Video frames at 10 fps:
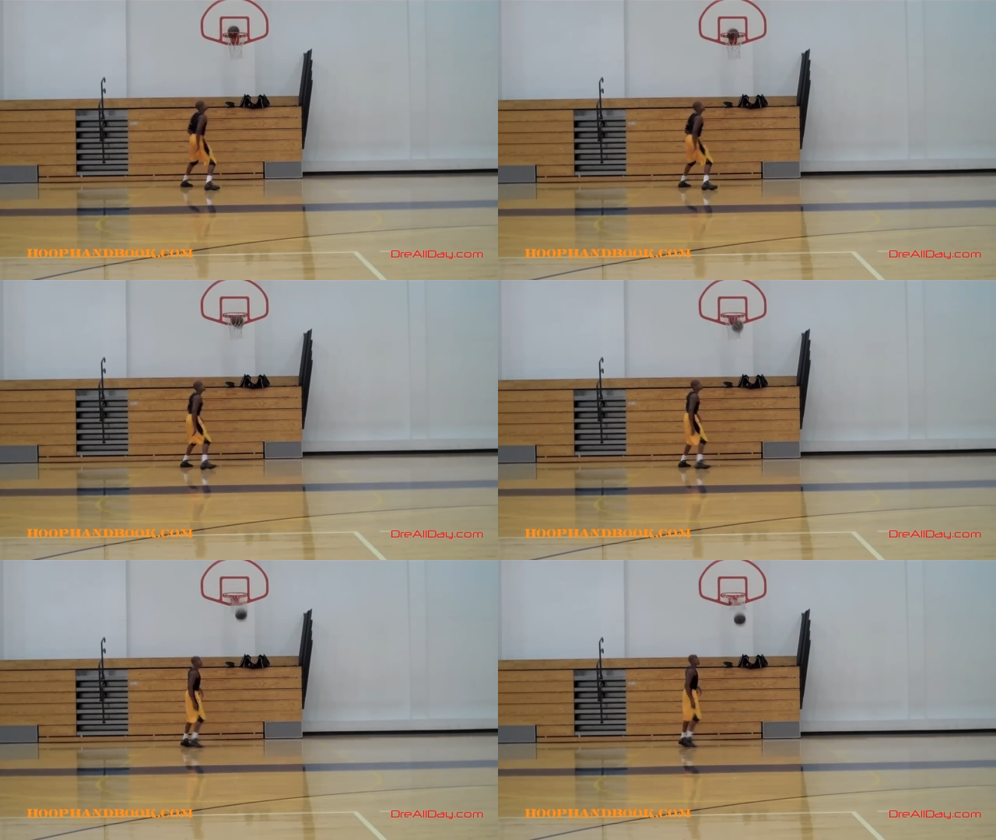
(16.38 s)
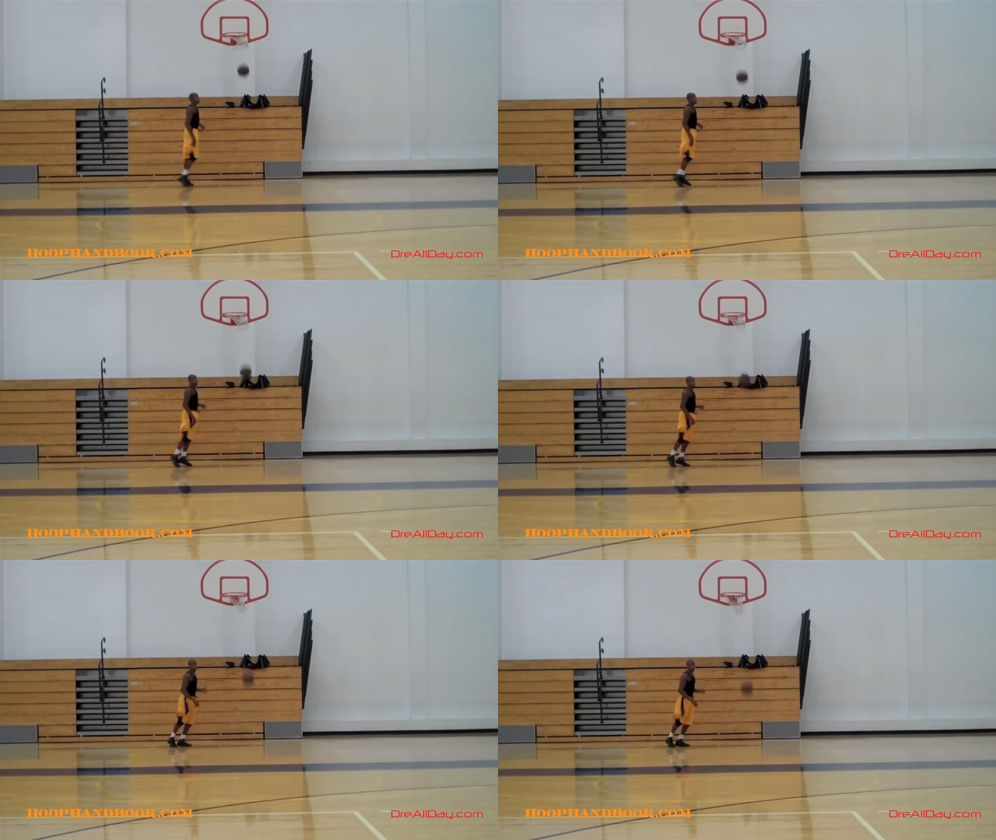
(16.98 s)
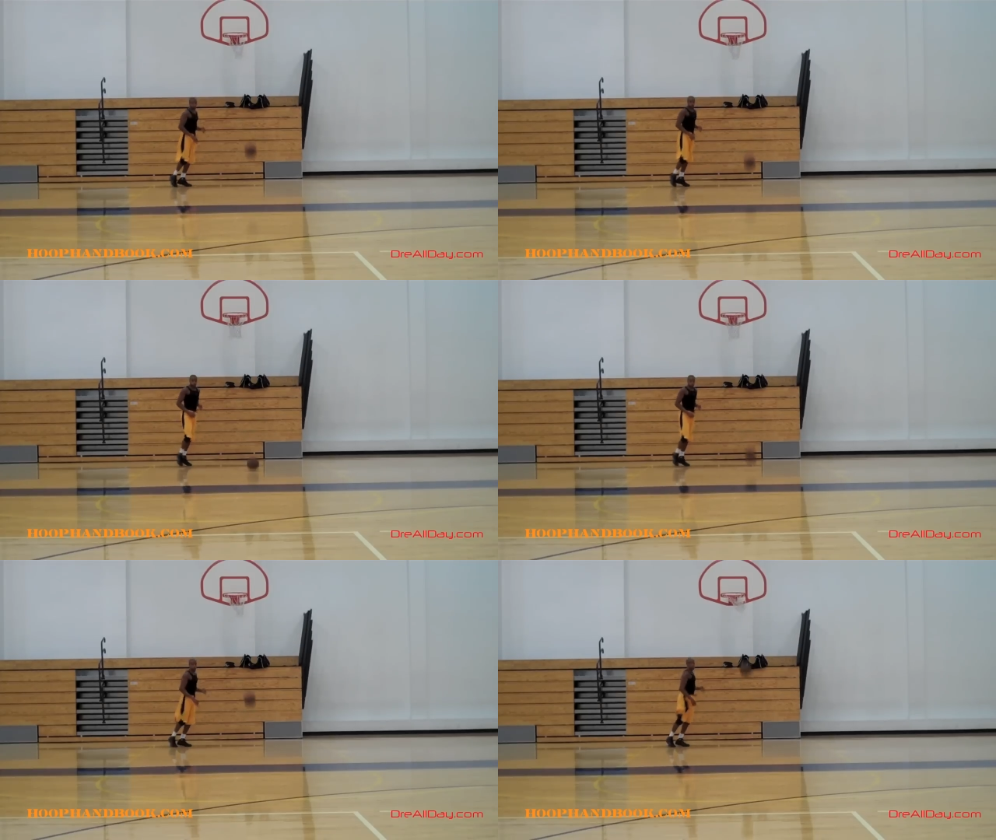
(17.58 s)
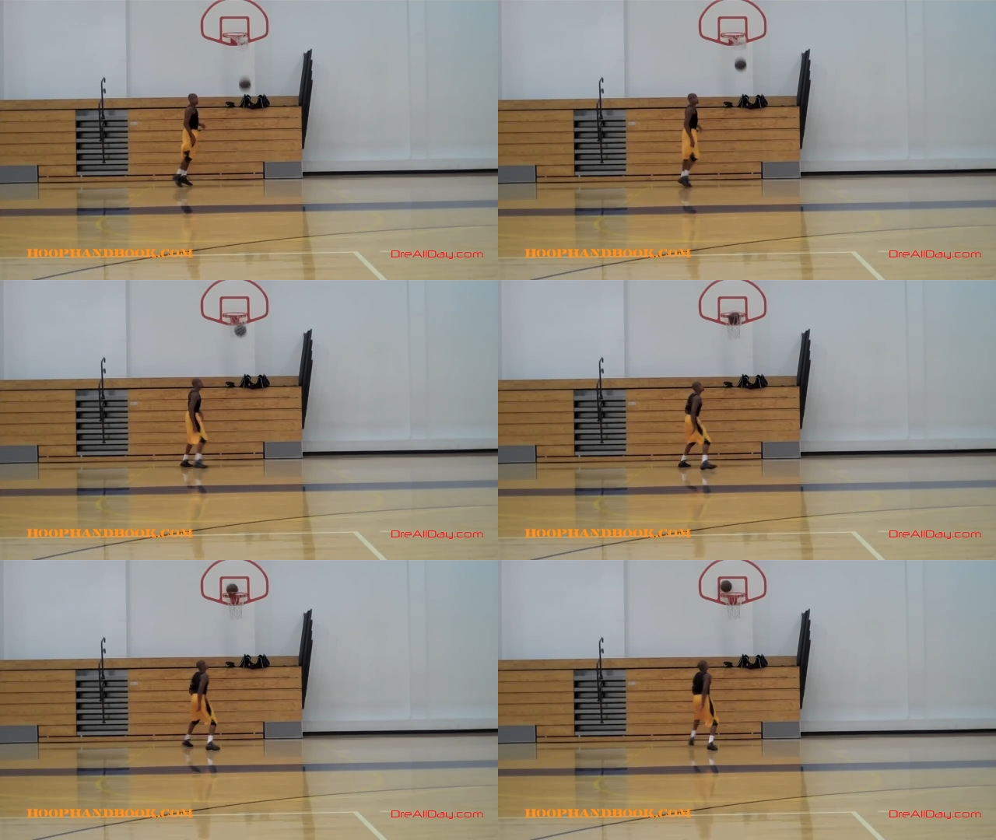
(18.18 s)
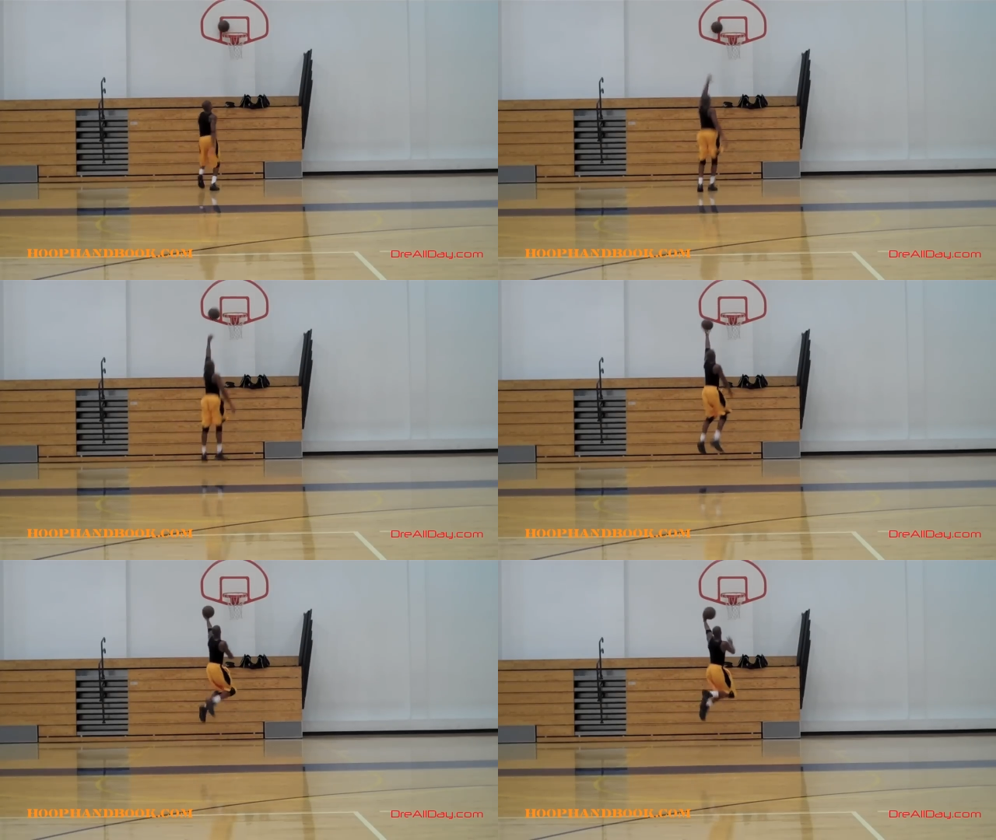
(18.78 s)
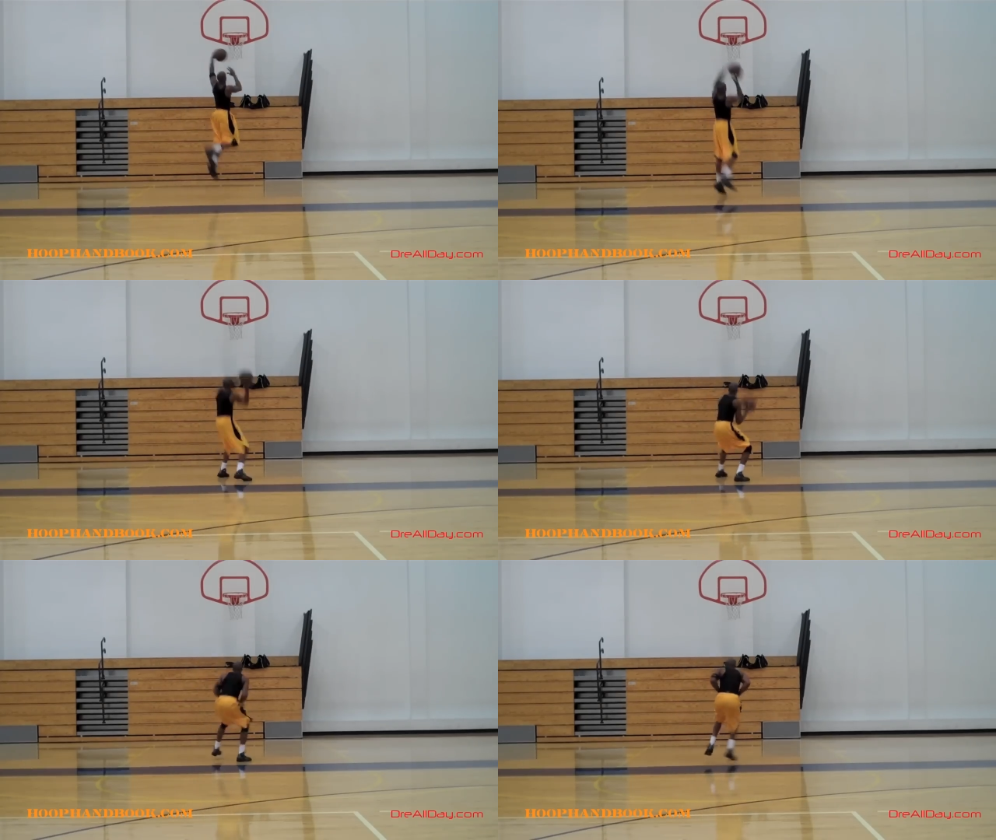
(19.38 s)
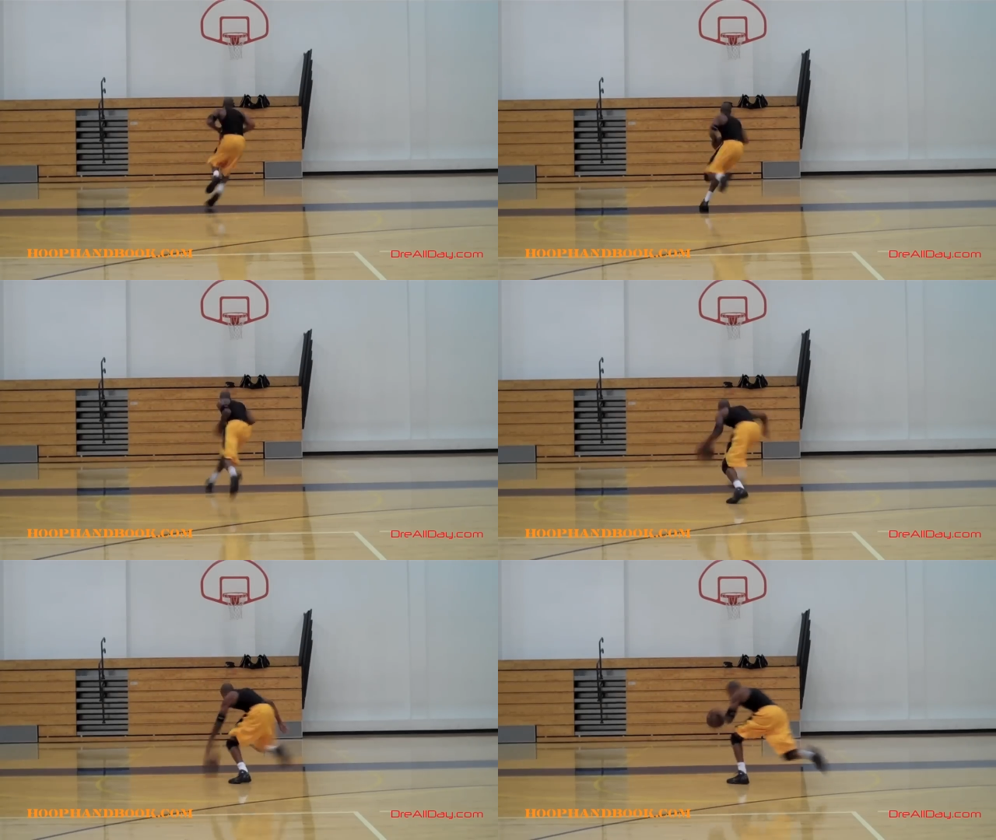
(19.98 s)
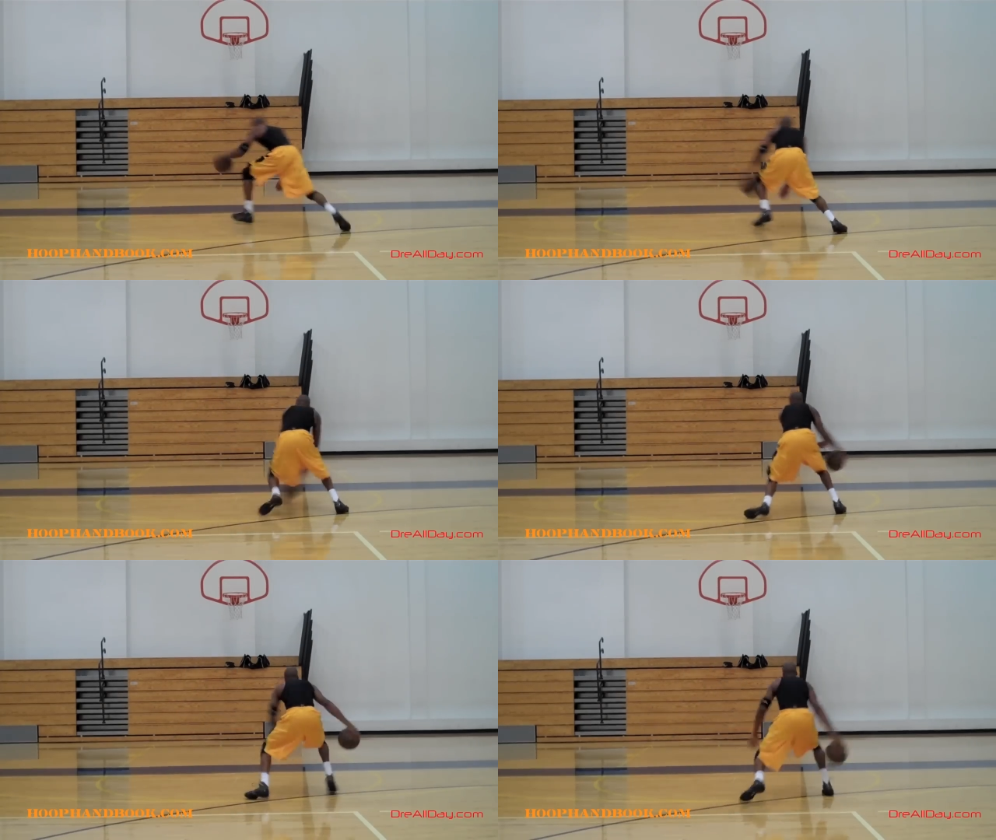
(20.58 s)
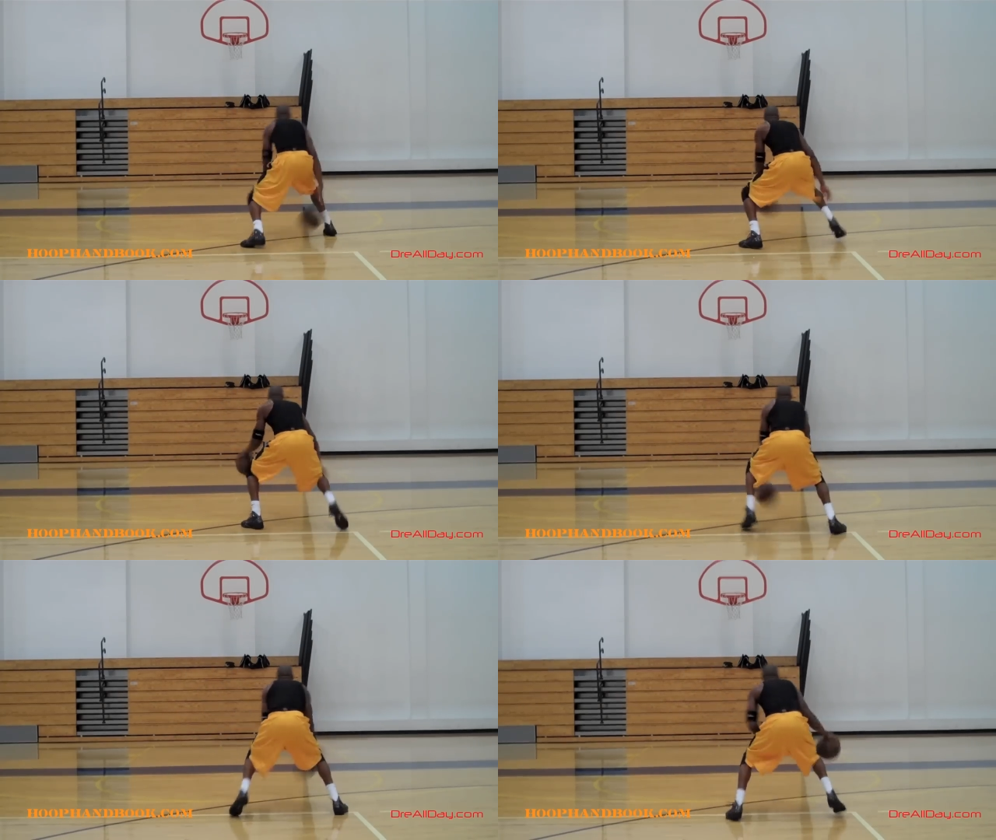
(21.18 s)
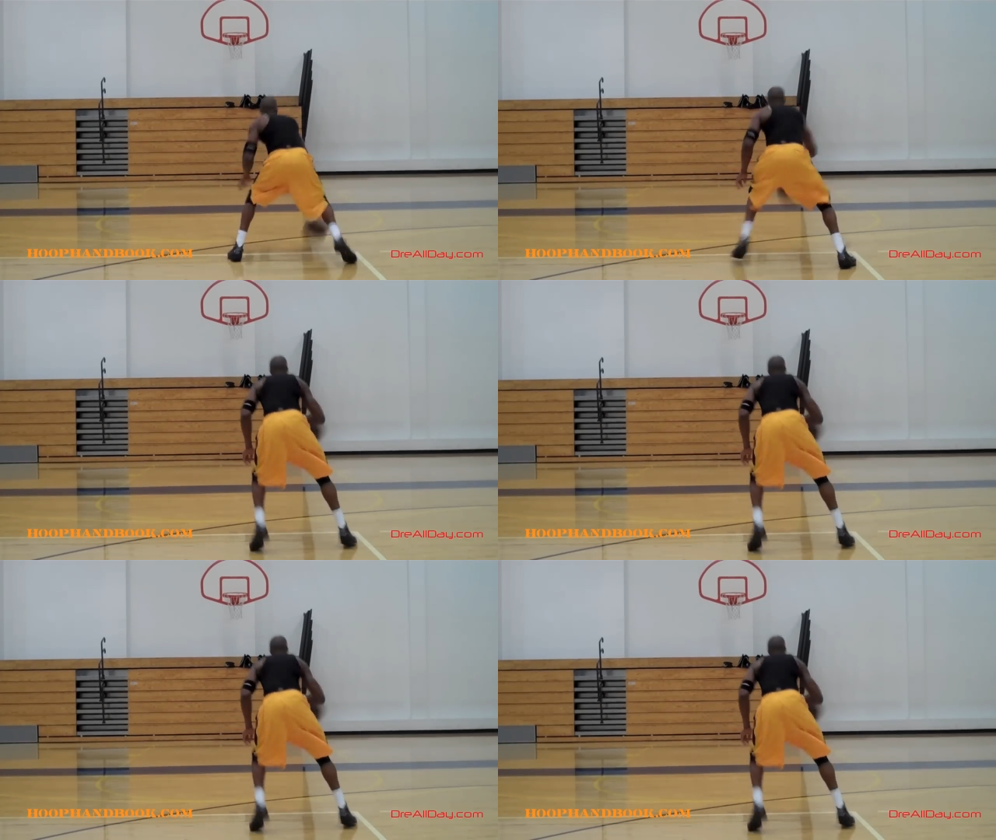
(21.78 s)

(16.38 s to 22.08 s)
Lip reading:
[unreadable: no face in view]